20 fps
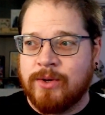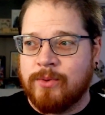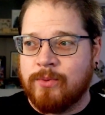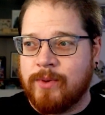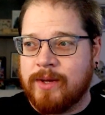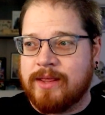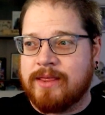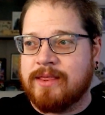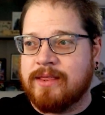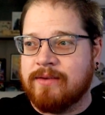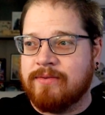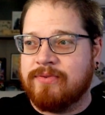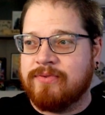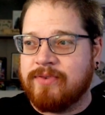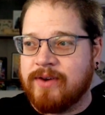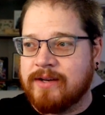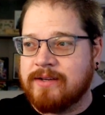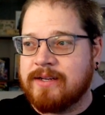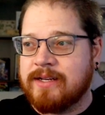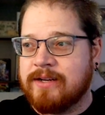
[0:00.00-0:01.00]
with the
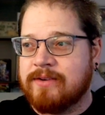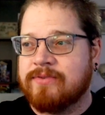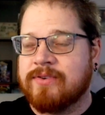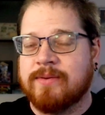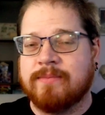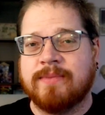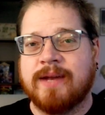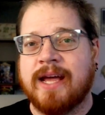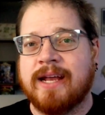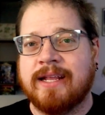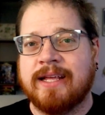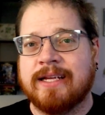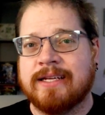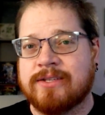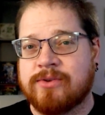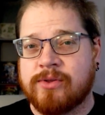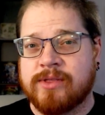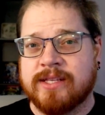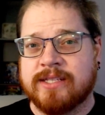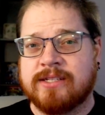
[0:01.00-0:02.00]
funding from Netease,
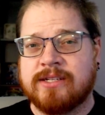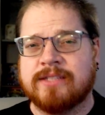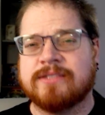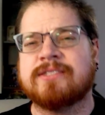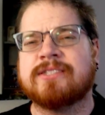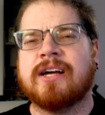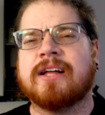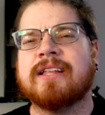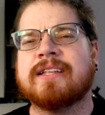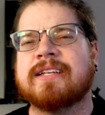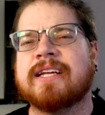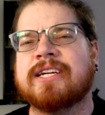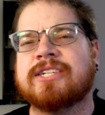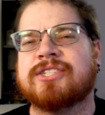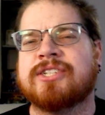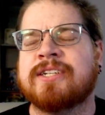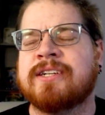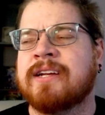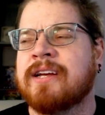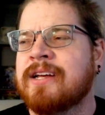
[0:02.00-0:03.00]
or these
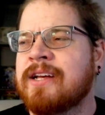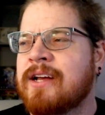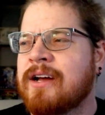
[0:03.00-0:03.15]
consolidation